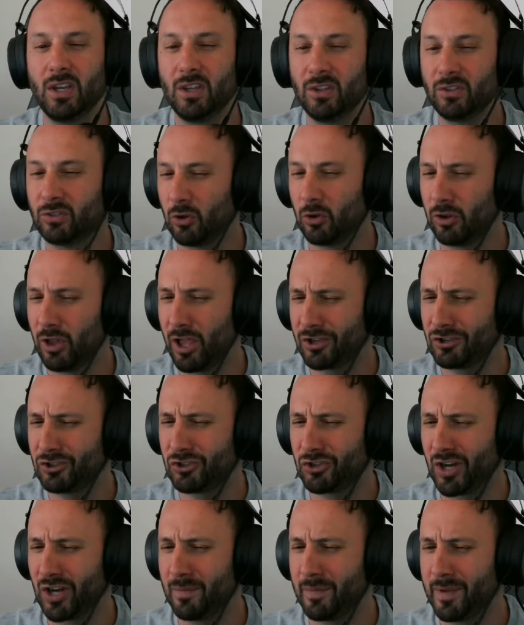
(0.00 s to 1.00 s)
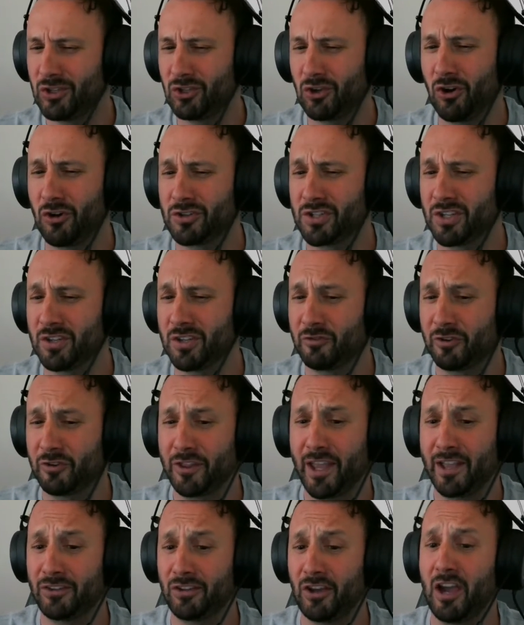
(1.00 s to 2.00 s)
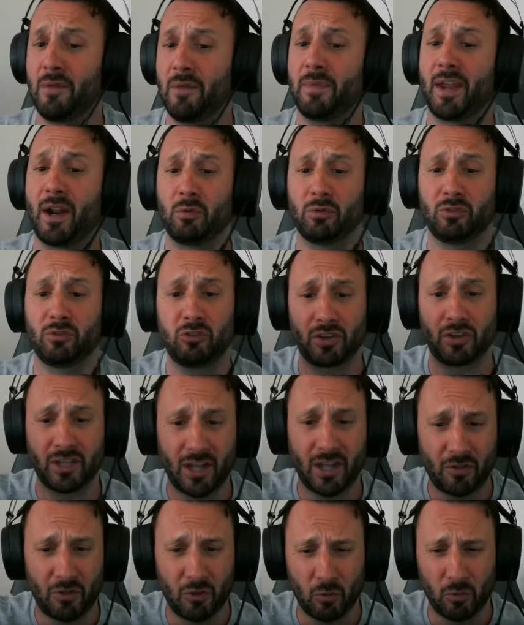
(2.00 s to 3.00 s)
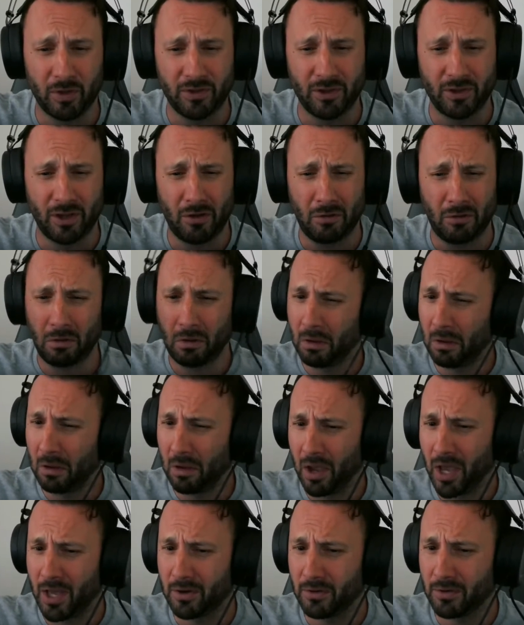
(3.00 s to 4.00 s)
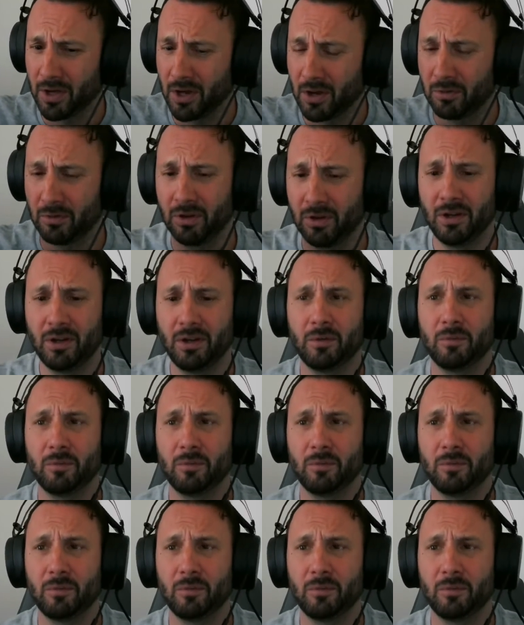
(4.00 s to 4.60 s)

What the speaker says: So like, should I be charging for that time that I was looking out the window? I don't know.